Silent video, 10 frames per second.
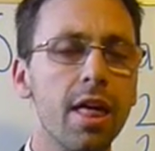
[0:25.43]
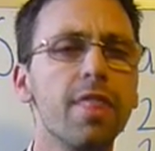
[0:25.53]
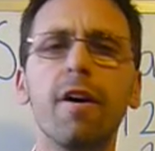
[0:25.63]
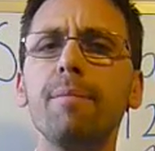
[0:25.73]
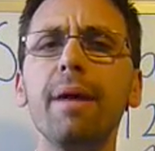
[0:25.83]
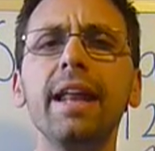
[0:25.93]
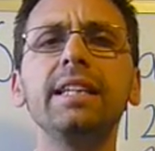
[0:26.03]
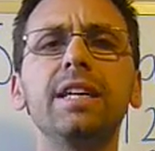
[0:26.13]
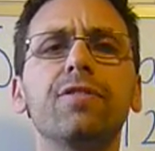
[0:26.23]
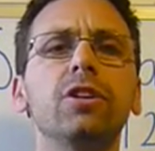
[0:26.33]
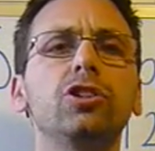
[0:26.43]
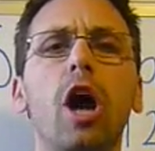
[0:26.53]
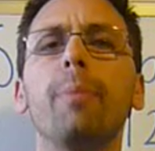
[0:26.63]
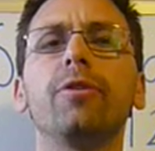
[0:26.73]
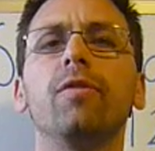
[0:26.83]
There are many different
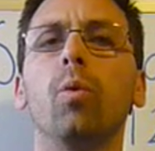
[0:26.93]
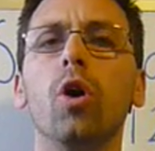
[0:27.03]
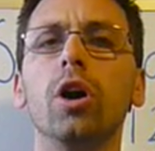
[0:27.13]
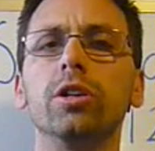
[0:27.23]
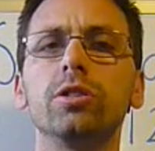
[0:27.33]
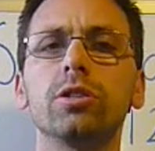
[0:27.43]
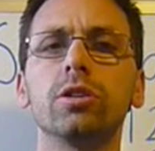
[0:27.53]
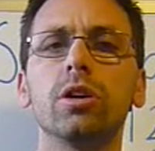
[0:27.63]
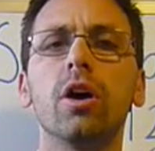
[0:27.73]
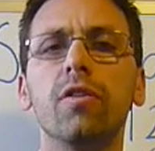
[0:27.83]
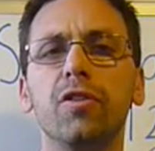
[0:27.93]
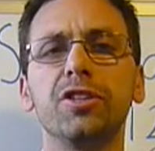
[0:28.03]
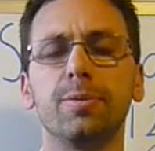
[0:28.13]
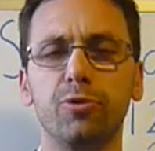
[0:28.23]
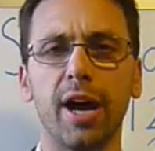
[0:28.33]
types of words for
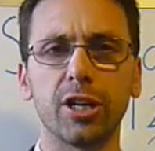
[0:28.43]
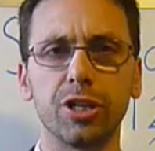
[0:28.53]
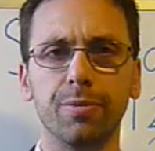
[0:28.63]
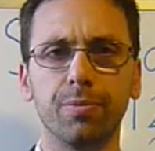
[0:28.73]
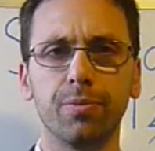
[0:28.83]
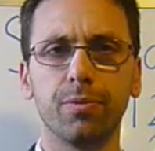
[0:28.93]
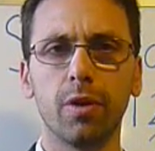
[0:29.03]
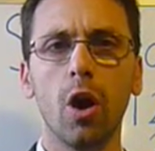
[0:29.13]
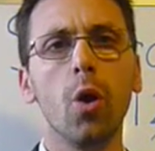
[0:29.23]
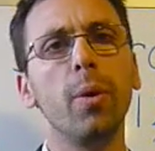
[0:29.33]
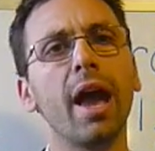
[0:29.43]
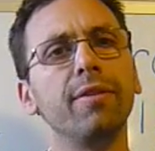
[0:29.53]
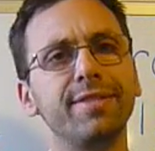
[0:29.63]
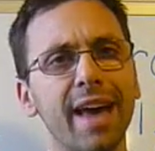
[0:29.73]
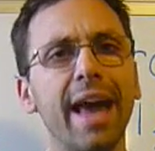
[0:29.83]
subtraction. We
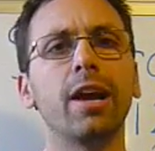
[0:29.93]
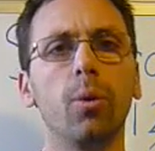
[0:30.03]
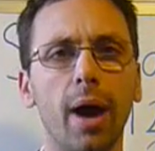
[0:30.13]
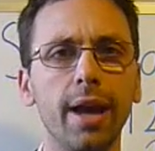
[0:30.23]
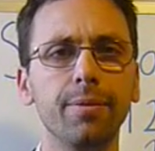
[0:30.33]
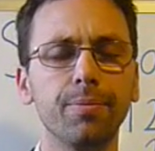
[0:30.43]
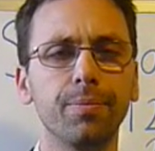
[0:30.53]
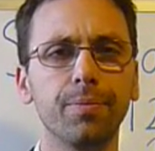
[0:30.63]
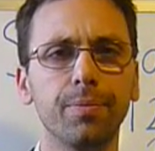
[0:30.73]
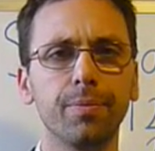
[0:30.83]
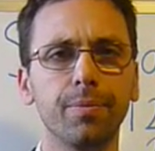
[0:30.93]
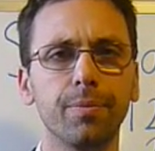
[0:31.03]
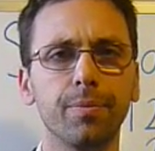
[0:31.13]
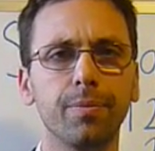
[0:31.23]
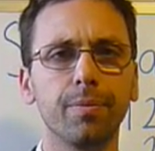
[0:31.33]
have takeaway,
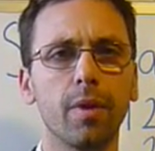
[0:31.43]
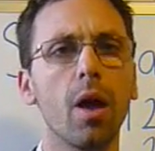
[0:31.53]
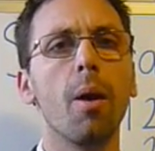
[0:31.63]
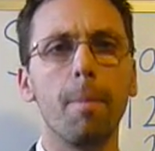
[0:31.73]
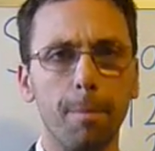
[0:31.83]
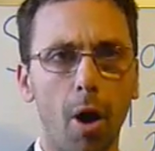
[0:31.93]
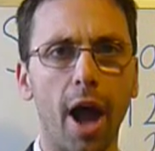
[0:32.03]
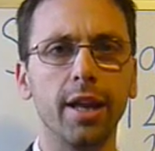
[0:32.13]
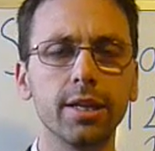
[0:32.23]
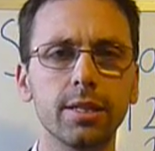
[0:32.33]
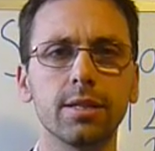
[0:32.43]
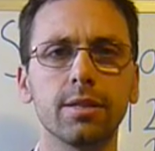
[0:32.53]
minus,